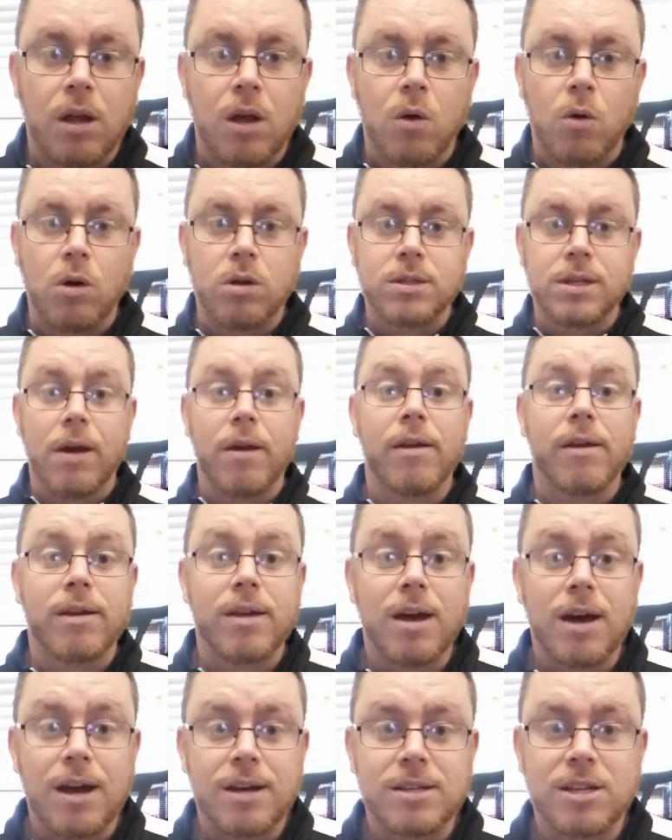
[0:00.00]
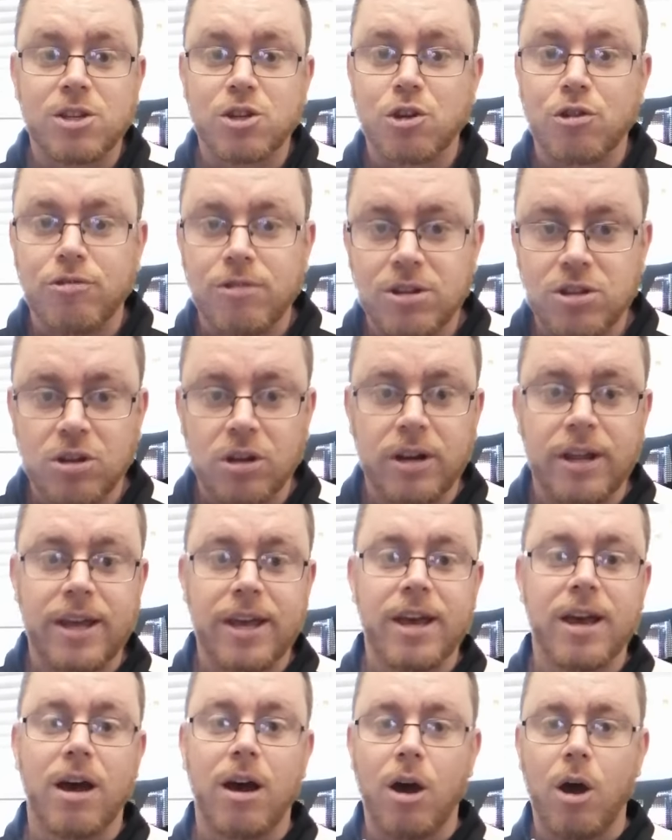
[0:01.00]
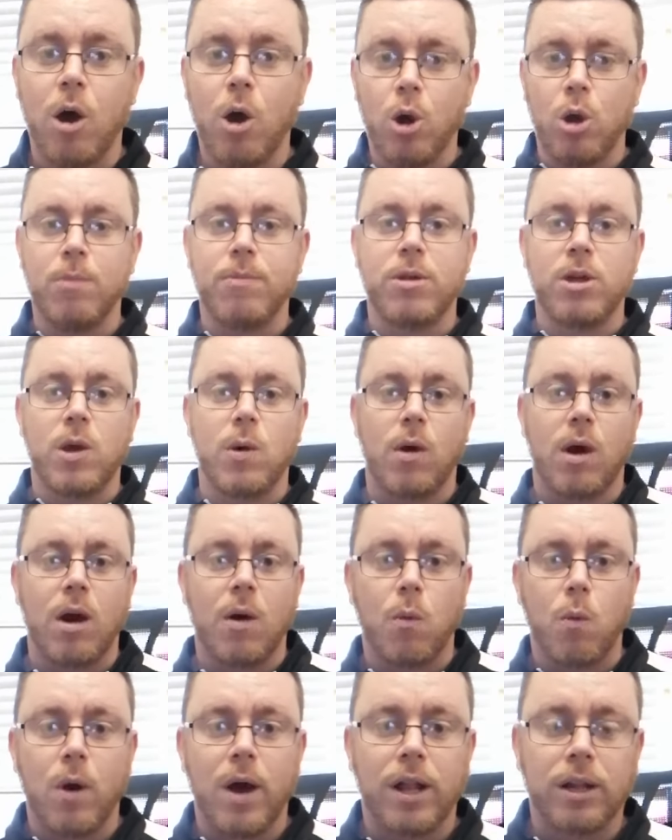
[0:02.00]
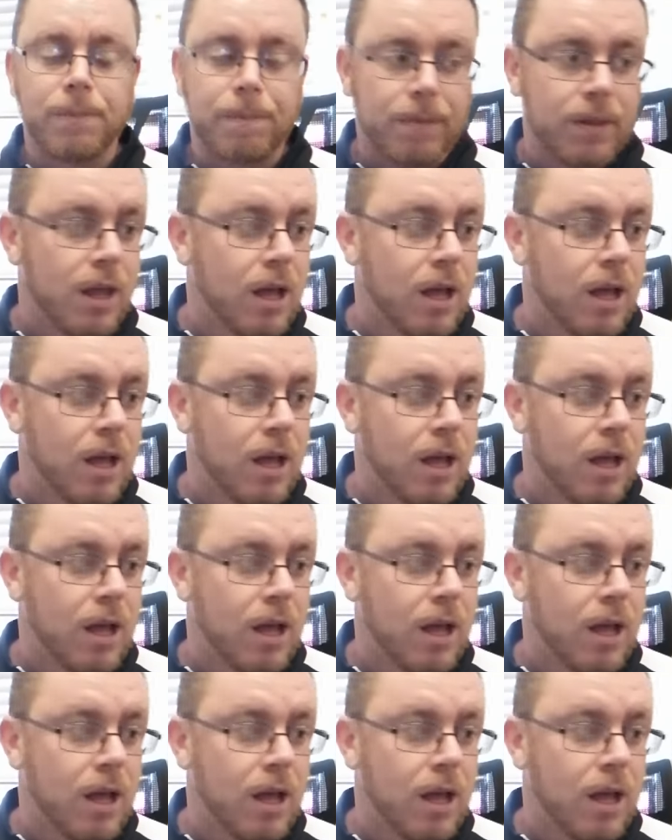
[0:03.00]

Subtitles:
What's happening, guys? It's Chris on here. I hope that you are well.